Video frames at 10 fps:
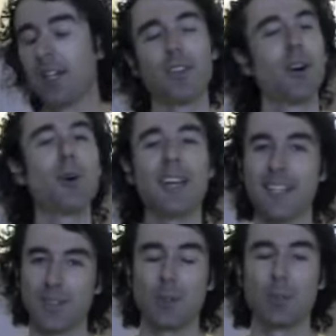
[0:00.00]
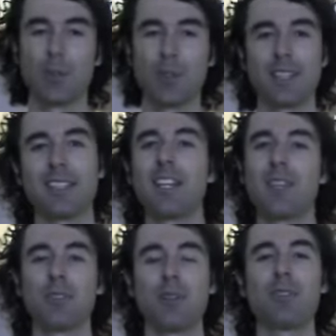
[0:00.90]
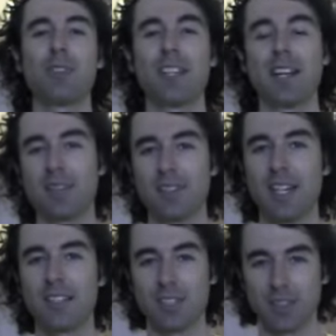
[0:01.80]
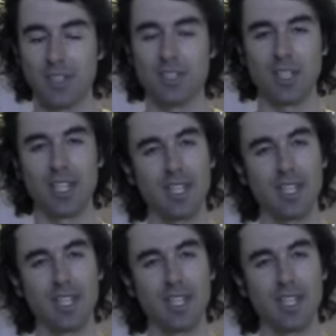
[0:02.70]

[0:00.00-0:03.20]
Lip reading: The whole kit and caboodle. I'll take you through everything I've done to launch